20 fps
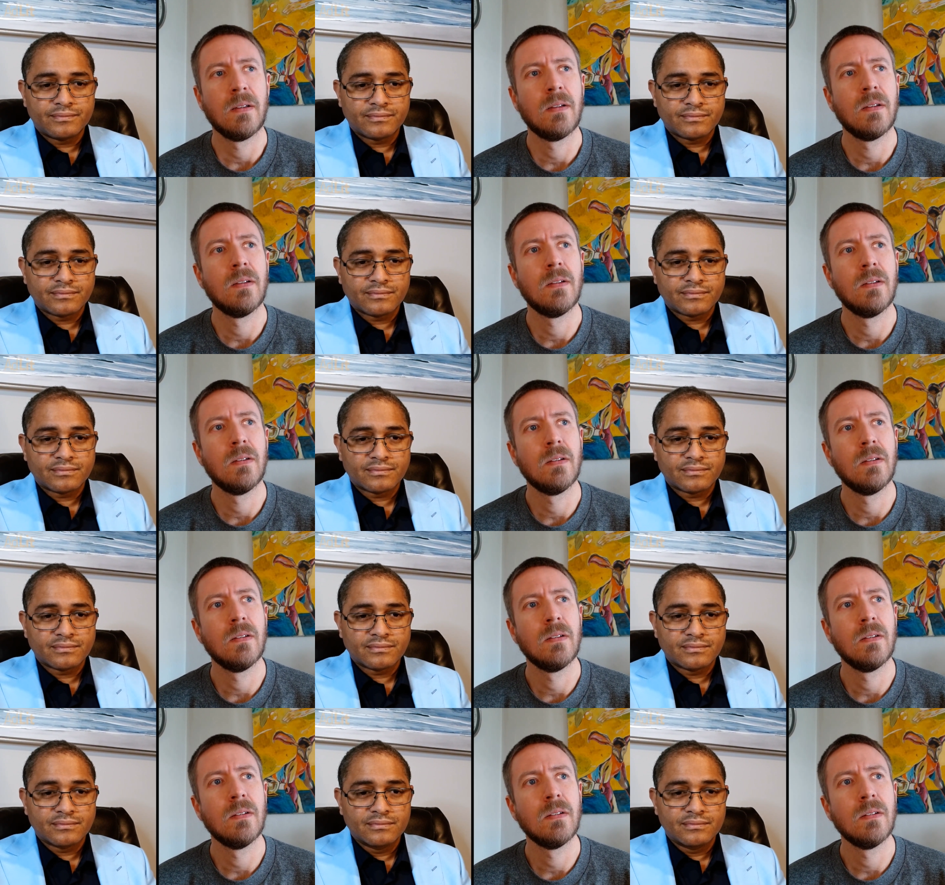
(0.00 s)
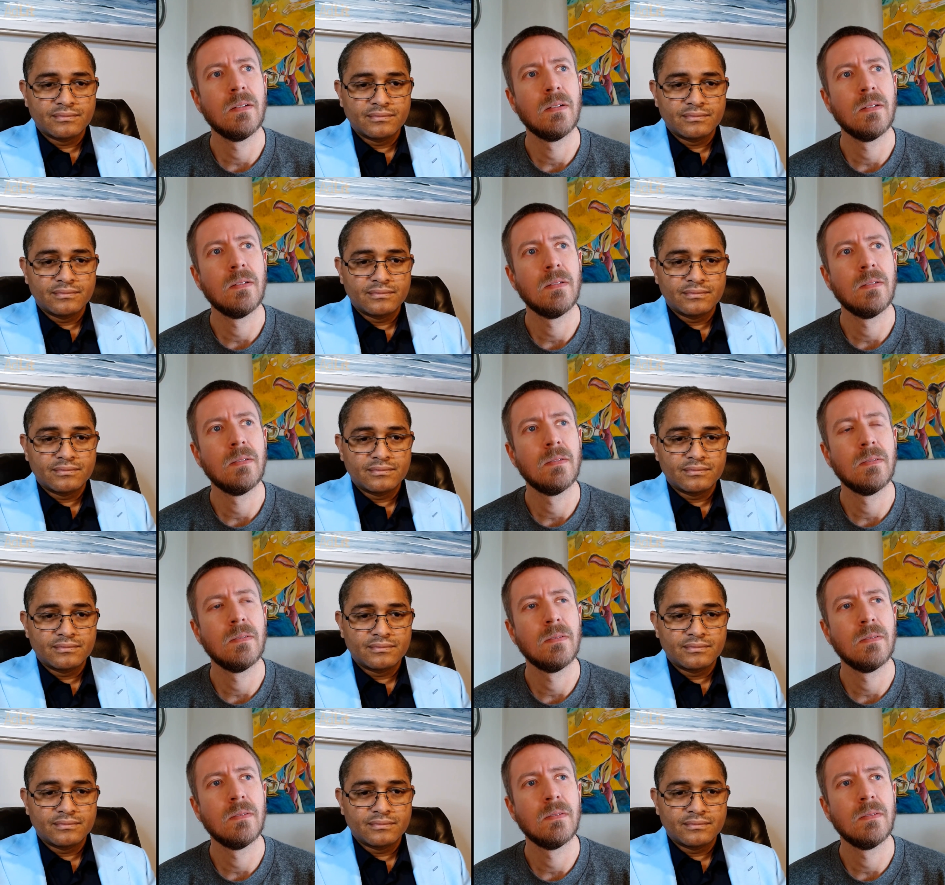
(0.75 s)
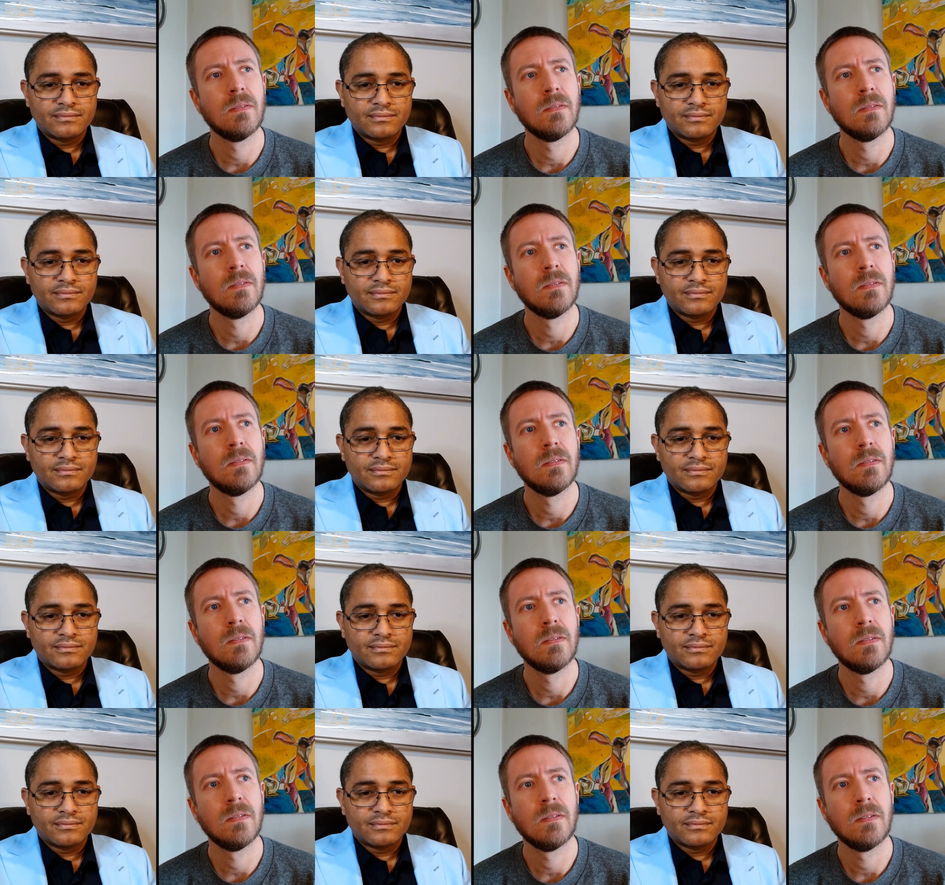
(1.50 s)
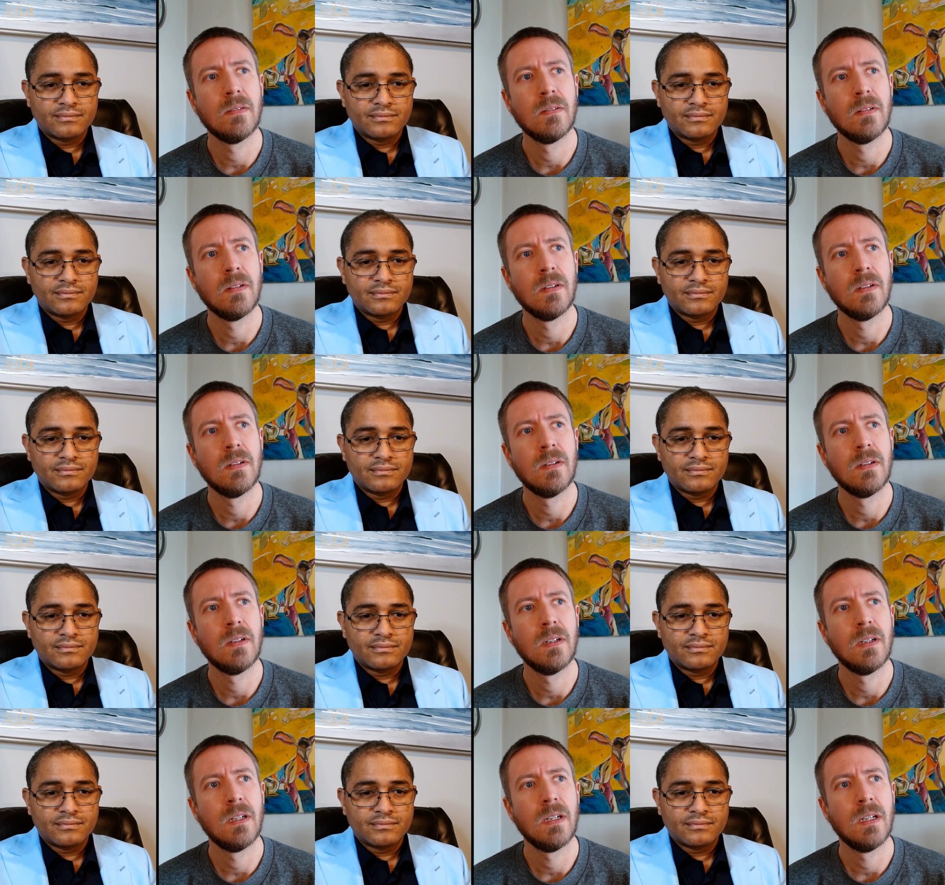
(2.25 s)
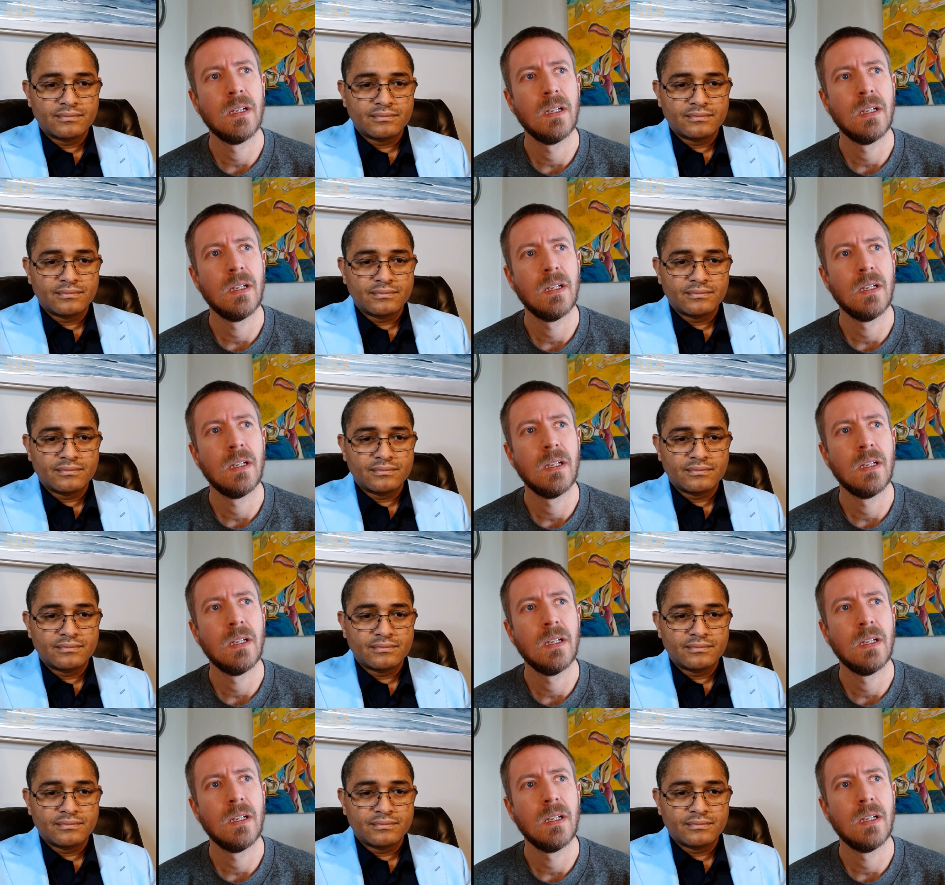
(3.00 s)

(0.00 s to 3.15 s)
(silence)